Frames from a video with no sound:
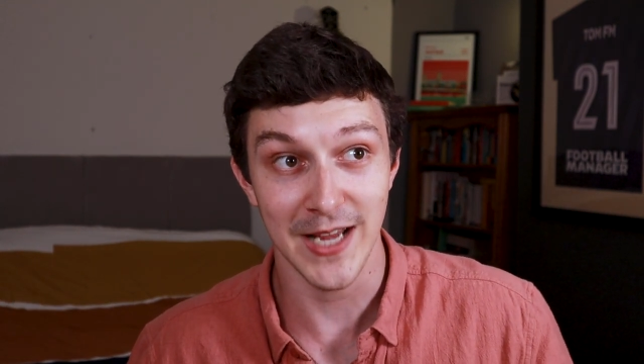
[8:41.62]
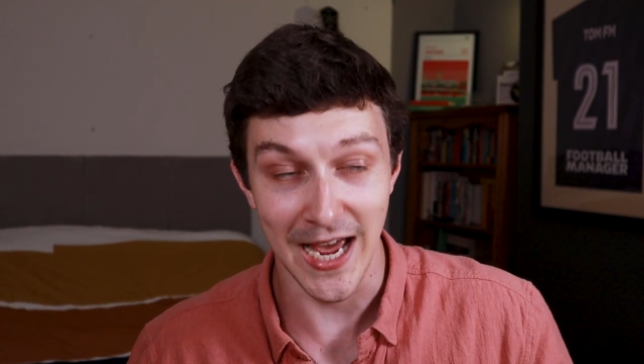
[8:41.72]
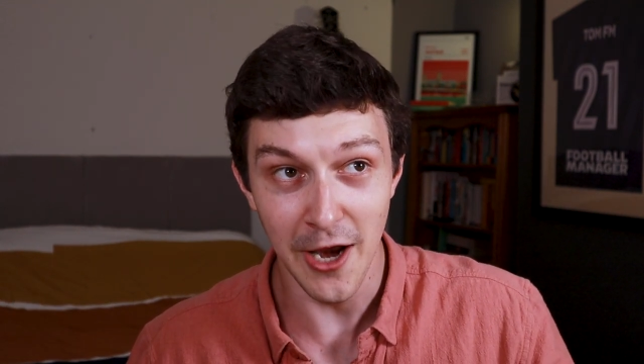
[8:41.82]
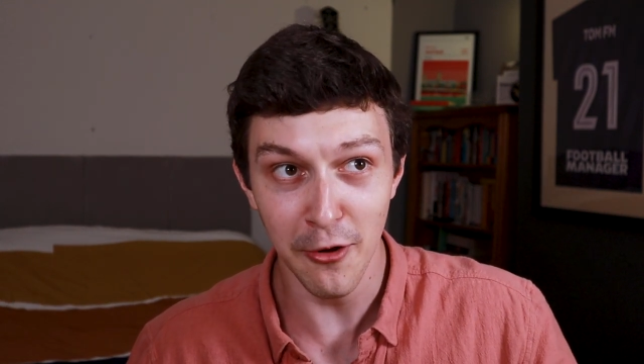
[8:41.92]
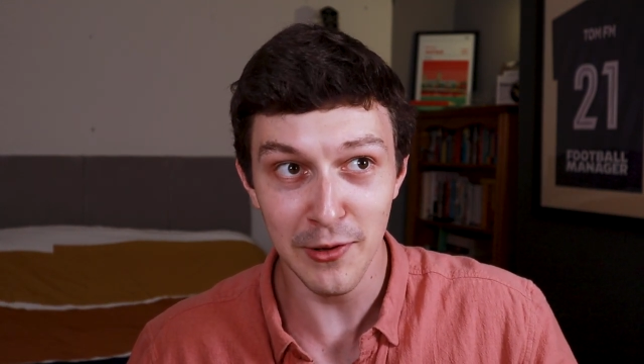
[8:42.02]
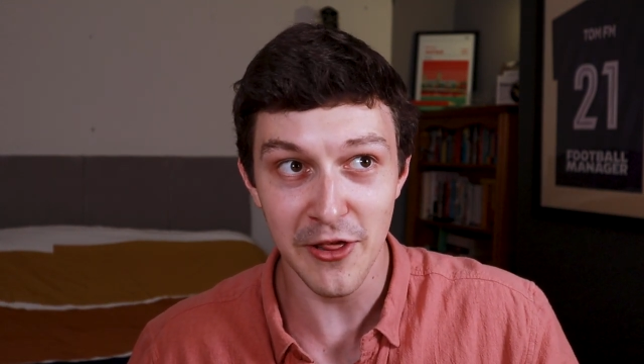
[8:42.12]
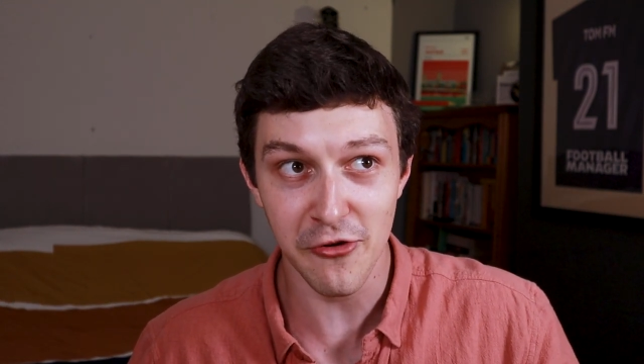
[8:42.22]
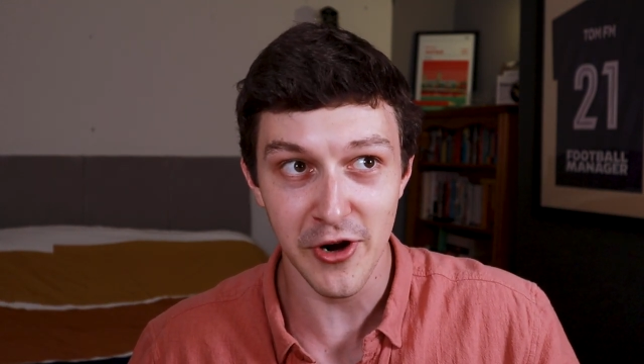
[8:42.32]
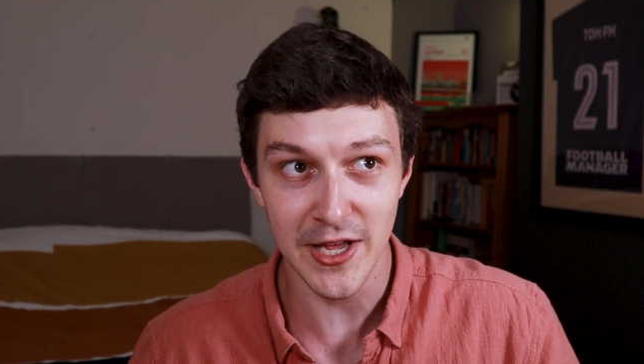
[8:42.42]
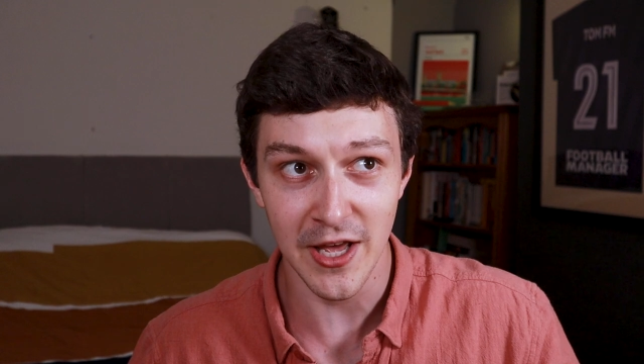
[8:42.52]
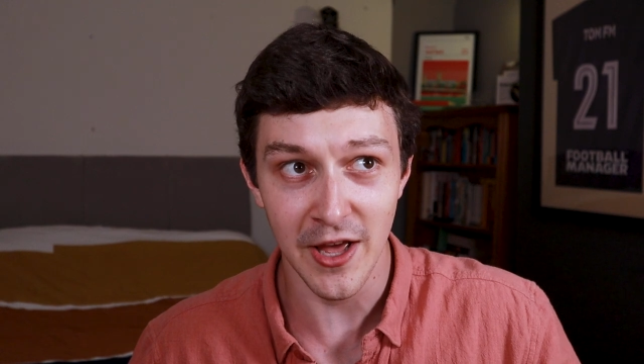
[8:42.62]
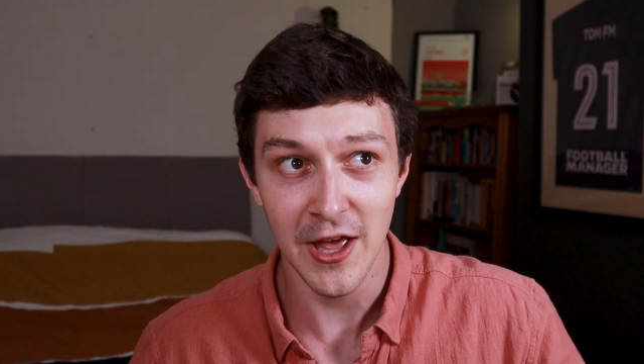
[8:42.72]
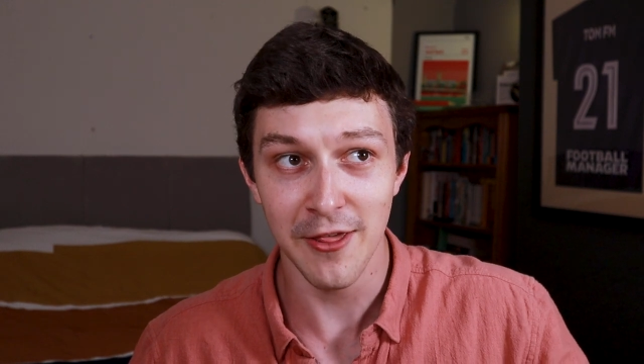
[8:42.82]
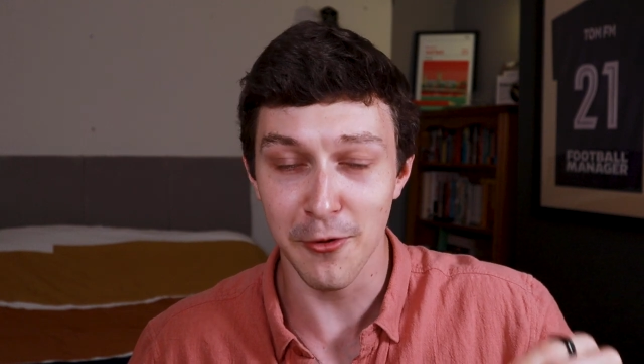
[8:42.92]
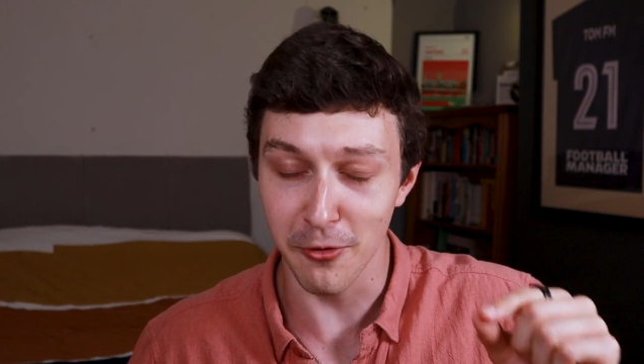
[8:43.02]
Can a non-league striker
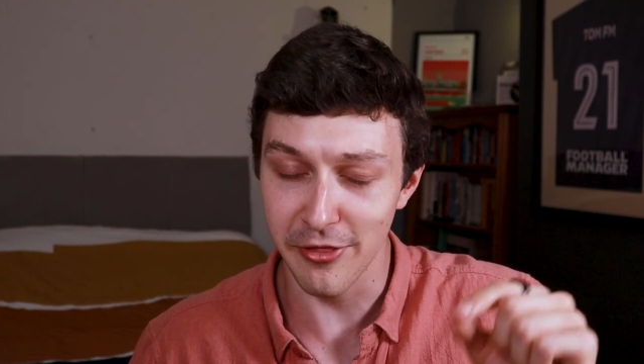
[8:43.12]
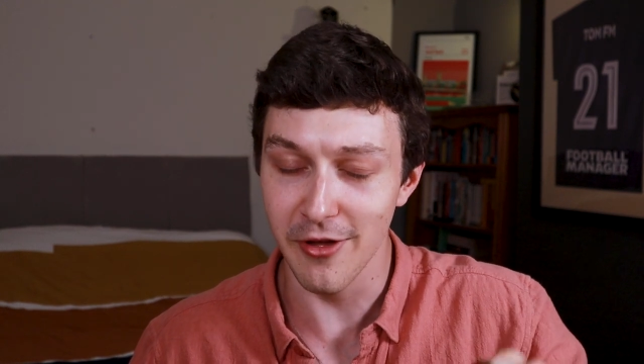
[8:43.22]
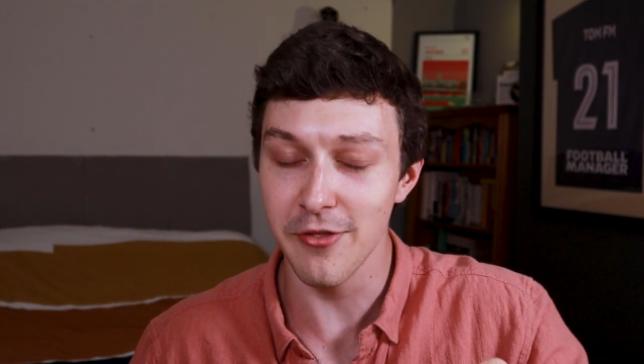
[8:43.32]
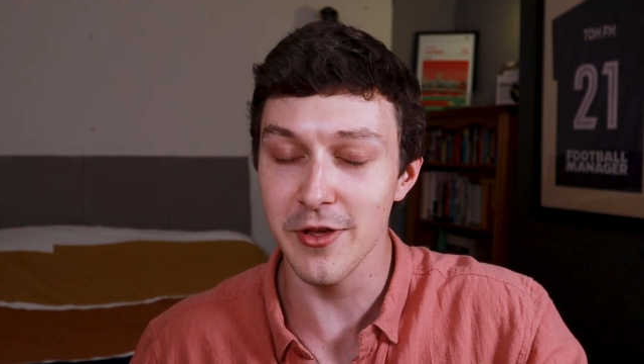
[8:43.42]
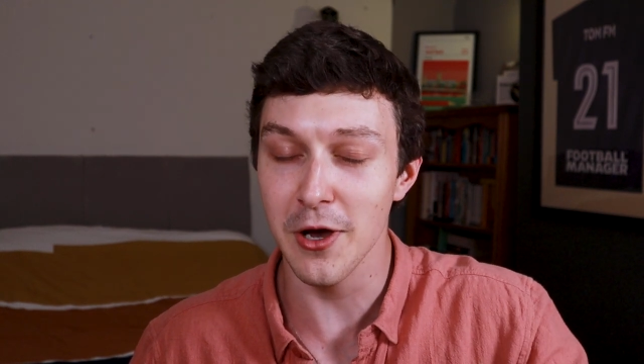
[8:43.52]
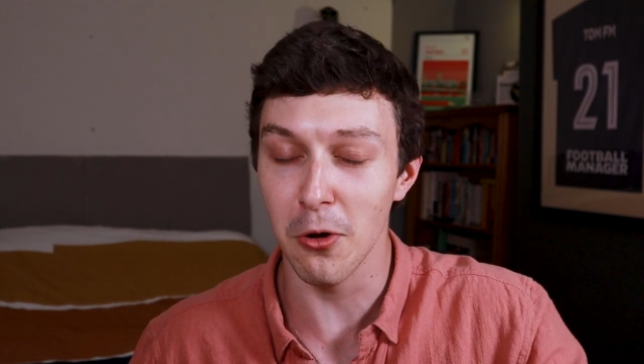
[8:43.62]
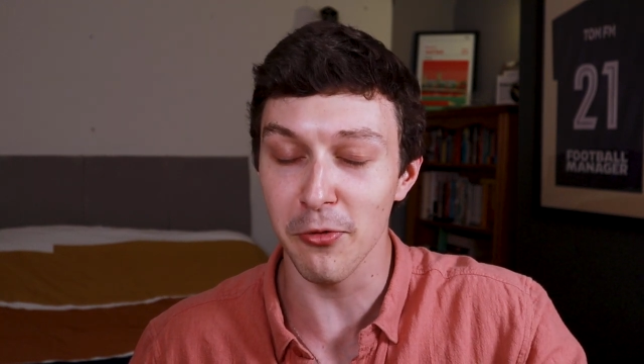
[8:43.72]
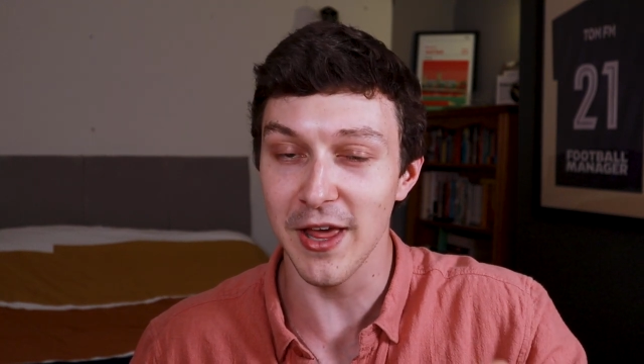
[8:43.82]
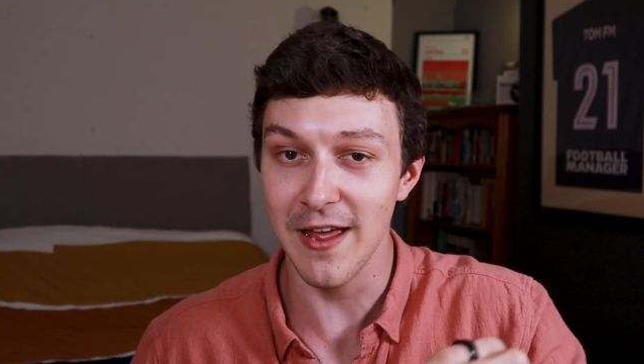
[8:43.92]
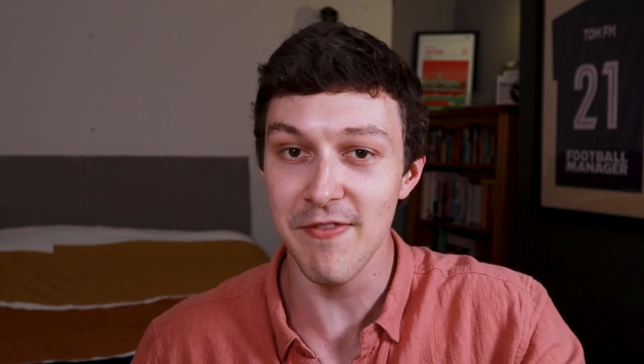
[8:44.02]
score thirty goals